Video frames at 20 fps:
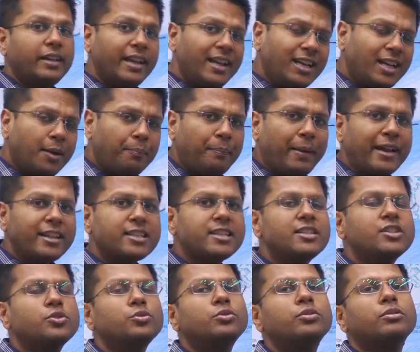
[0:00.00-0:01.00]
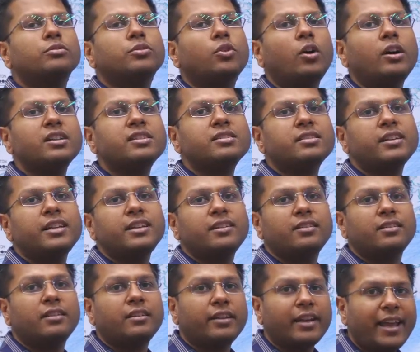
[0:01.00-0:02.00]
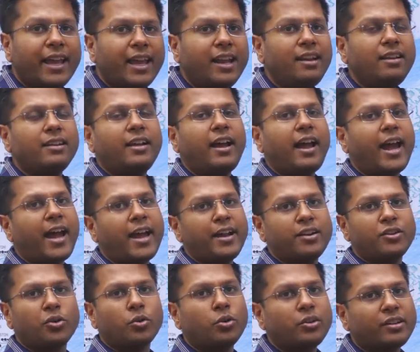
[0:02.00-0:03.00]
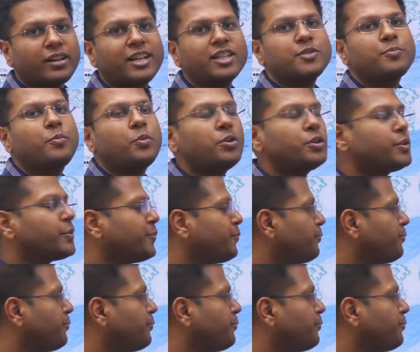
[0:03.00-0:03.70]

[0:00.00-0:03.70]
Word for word: in comparison to cost in rail and road transport?